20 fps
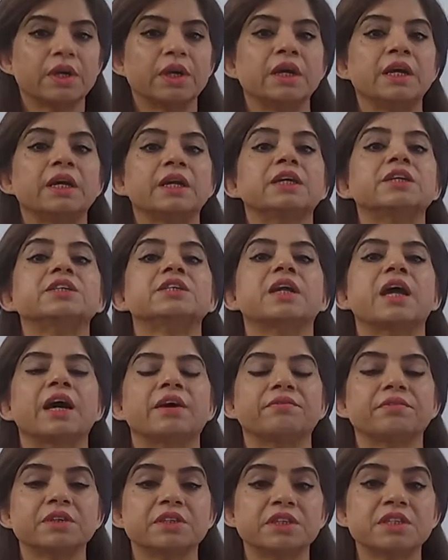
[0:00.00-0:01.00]
English
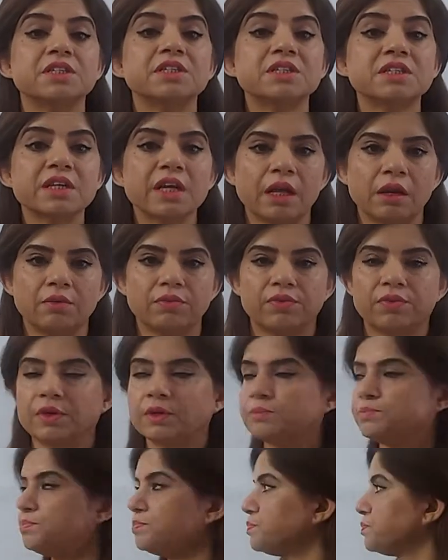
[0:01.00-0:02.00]
language
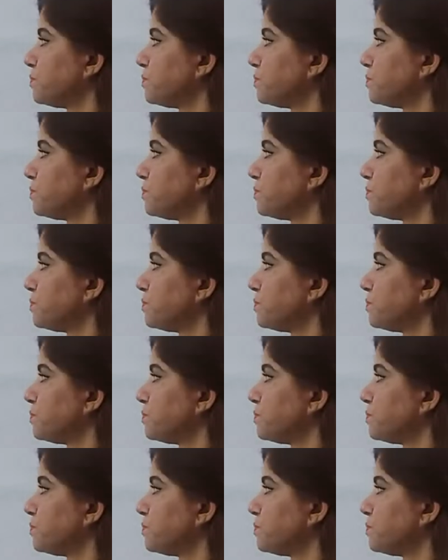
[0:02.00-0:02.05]
itself.